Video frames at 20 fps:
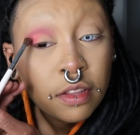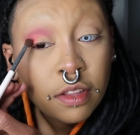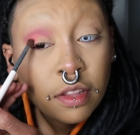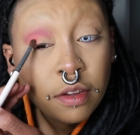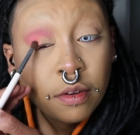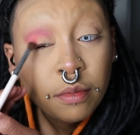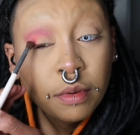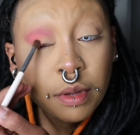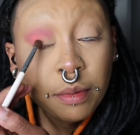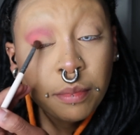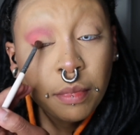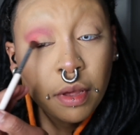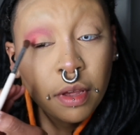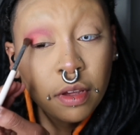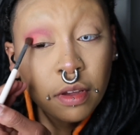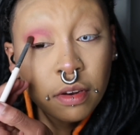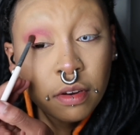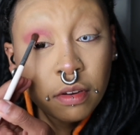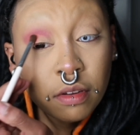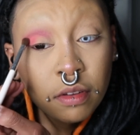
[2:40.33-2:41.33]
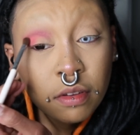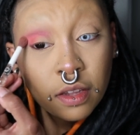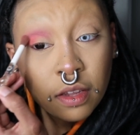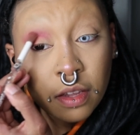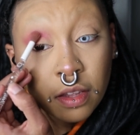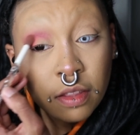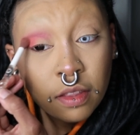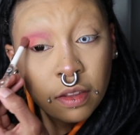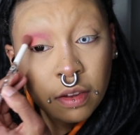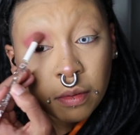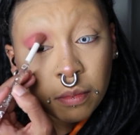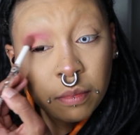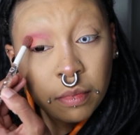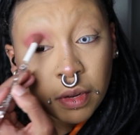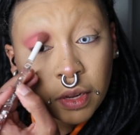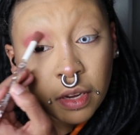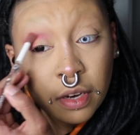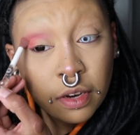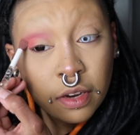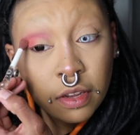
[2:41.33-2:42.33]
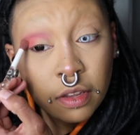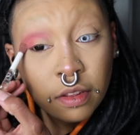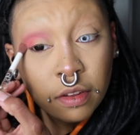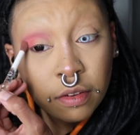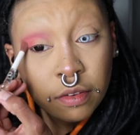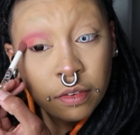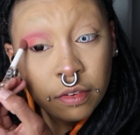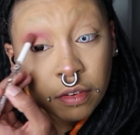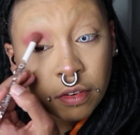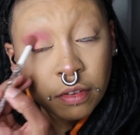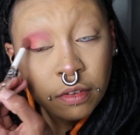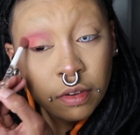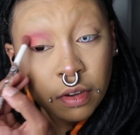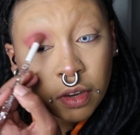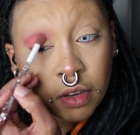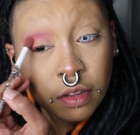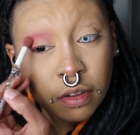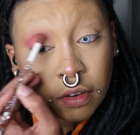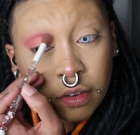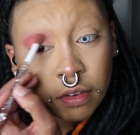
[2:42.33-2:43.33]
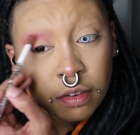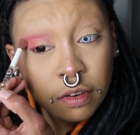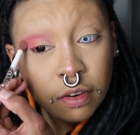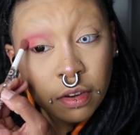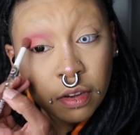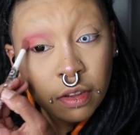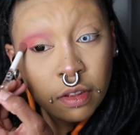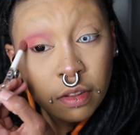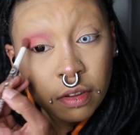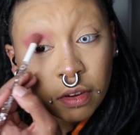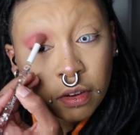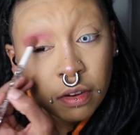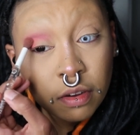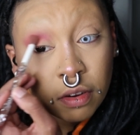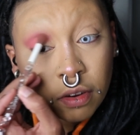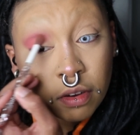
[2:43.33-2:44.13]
that we made and then blending those 2 colors together.